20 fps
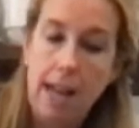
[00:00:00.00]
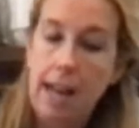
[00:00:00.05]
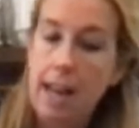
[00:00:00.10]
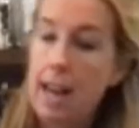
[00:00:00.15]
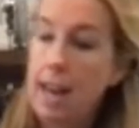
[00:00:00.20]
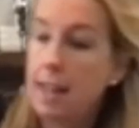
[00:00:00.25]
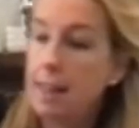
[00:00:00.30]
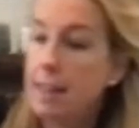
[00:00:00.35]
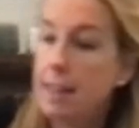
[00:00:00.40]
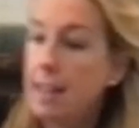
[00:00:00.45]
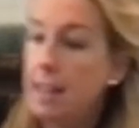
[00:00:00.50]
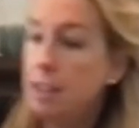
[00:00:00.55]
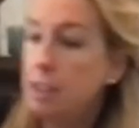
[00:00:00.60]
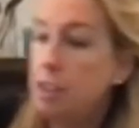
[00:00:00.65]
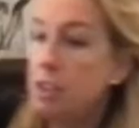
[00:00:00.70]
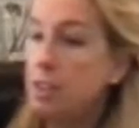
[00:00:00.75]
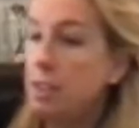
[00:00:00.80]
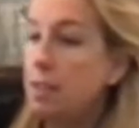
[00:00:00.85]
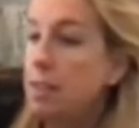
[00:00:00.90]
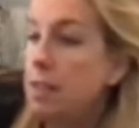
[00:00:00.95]
And then
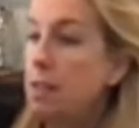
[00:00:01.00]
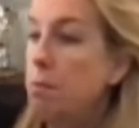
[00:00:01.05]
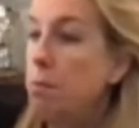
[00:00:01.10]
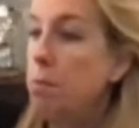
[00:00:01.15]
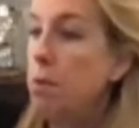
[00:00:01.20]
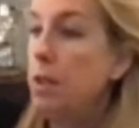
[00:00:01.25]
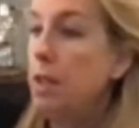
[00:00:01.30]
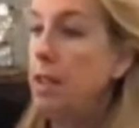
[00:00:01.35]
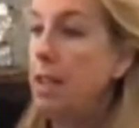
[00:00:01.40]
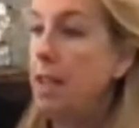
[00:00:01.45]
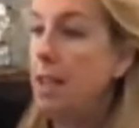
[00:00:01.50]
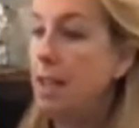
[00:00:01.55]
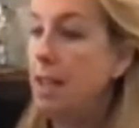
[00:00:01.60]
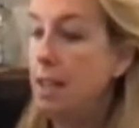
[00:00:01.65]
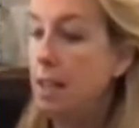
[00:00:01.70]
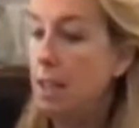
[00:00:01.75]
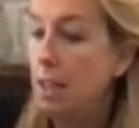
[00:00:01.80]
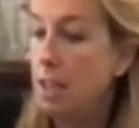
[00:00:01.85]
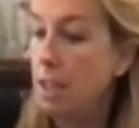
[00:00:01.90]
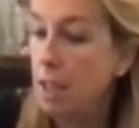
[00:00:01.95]
just put
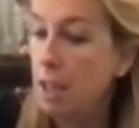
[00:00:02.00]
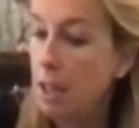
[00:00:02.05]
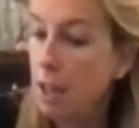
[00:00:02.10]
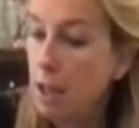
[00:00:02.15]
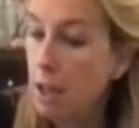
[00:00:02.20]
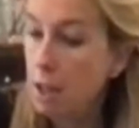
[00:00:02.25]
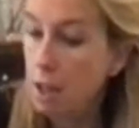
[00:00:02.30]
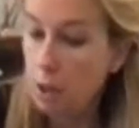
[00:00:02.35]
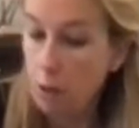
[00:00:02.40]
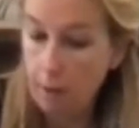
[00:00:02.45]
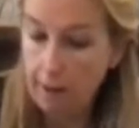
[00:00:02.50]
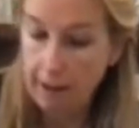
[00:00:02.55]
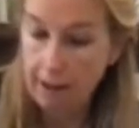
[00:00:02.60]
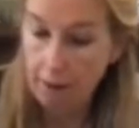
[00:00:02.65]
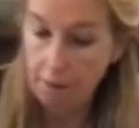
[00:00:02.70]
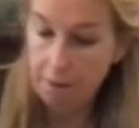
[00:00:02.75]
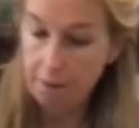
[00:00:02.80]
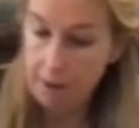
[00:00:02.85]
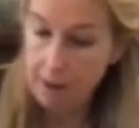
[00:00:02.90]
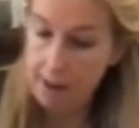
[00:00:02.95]
in your
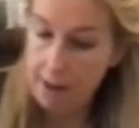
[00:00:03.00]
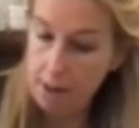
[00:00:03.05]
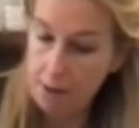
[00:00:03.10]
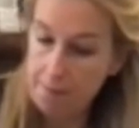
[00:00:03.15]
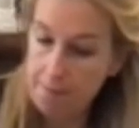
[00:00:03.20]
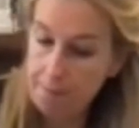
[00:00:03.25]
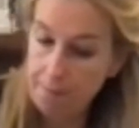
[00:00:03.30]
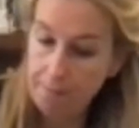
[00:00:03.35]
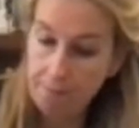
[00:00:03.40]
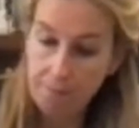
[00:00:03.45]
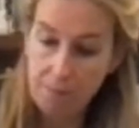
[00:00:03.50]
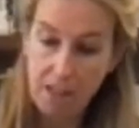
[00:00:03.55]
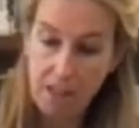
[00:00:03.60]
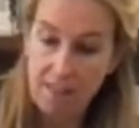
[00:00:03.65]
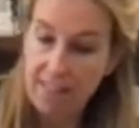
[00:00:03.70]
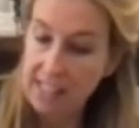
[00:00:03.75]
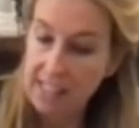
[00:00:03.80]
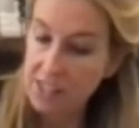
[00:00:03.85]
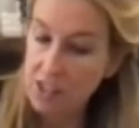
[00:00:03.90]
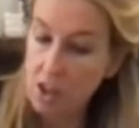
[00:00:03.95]
air fryer.
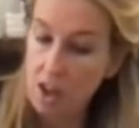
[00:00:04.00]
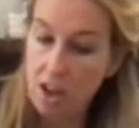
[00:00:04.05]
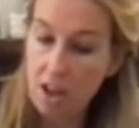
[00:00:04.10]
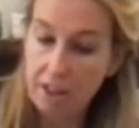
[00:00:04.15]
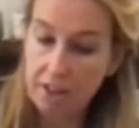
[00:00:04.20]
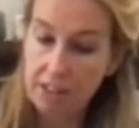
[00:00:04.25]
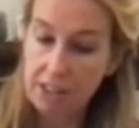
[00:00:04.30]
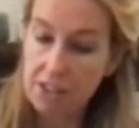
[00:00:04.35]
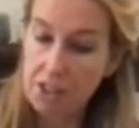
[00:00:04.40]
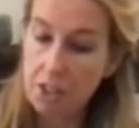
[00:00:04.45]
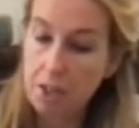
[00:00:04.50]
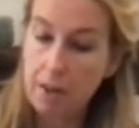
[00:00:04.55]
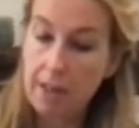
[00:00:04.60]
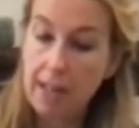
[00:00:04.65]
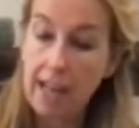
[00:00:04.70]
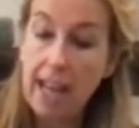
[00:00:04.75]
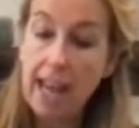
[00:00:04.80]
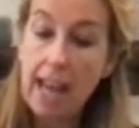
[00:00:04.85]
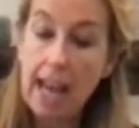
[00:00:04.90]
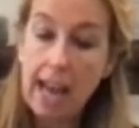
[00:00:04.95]
That's all there is to
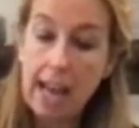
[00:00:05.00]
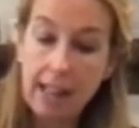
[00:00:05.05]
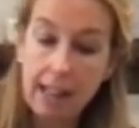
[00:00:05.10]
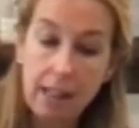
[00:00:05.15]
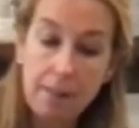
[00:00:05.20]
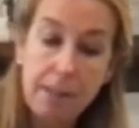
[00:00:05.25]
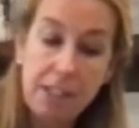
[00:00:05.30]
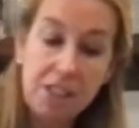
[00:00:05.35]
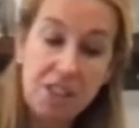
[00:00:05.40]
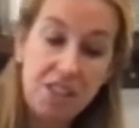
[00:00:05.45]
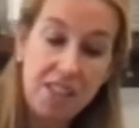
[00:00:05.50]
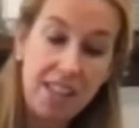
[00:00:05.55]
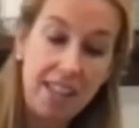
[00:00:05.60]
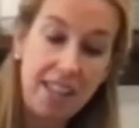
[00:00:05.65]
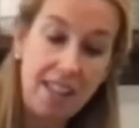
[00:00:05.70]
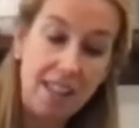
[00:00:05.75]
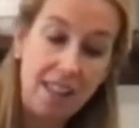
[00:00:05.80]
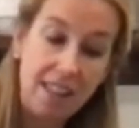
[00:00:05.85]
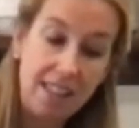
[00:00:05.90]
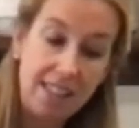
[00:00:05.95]
it. And let me just tell
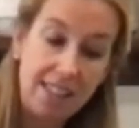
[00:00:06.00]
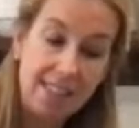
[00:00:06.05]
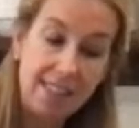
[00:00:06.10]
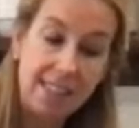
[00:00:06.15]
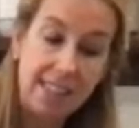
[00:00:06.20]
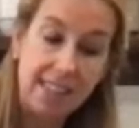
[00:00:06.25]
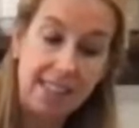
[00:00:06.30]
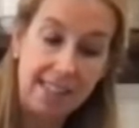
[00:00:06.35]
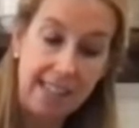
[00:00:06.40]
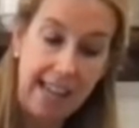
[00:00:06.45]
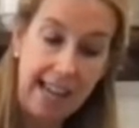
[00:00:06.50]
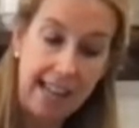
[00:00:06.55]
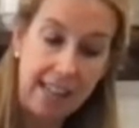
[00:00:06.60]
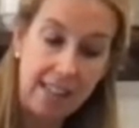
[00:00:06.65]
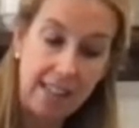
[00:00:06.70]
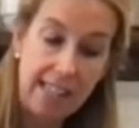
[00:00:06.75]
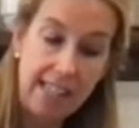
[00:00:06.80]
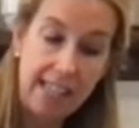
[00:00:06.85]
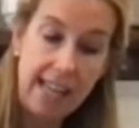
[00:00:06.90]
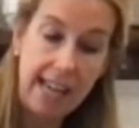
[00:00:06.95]
you, this is
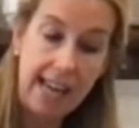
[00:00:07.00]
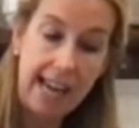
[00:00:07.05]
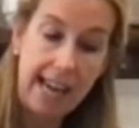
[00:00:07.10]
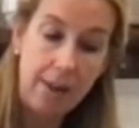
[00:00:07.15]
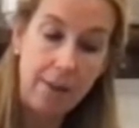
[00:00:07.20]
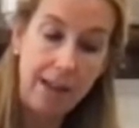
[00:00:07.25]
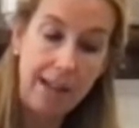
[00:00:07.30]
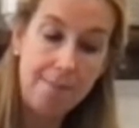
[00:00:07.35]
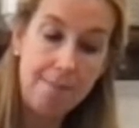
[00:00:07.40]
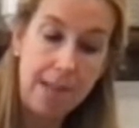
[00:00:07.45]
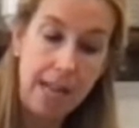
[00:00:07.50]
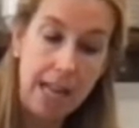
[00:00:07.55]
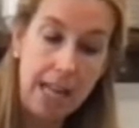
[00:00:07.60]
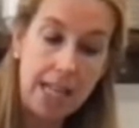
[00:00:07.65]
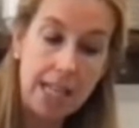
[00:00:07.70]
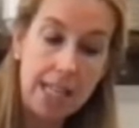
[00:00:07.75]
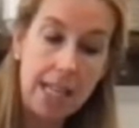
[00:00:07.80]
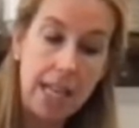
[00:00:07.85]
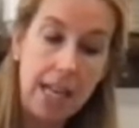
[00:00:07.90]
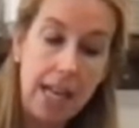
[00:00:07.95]
exactly how I
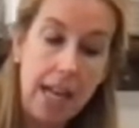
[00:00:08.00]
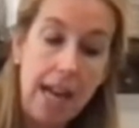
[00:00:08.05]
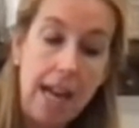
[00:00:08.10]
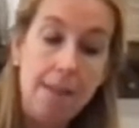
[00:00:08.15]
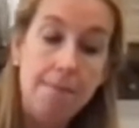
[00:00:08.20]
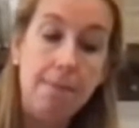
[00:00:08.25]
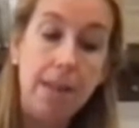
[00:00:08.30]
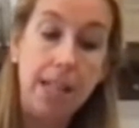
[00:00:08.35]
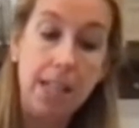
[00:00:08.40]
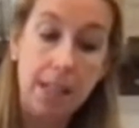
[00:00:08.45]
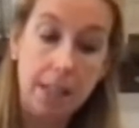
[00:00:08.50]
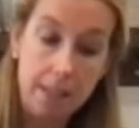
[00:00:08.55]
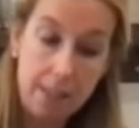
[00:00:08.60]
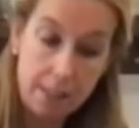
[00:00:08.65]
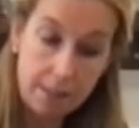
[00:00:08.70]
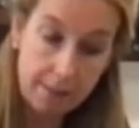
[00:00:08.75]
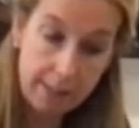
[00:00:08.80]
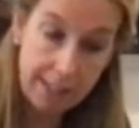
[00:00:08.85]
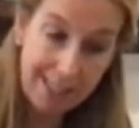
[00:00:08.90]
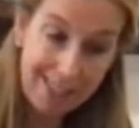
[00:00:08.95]
make my
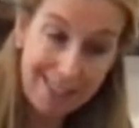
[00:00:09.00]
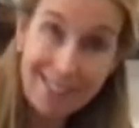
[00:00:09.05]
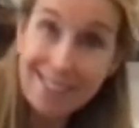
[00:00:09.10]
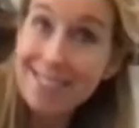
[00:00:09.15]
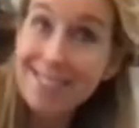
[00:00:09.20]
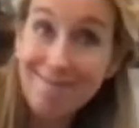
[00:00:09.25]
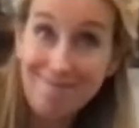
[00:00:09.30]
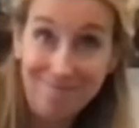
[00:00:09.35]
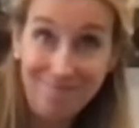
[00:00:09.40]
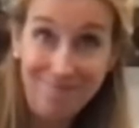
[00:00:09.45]
onion rings.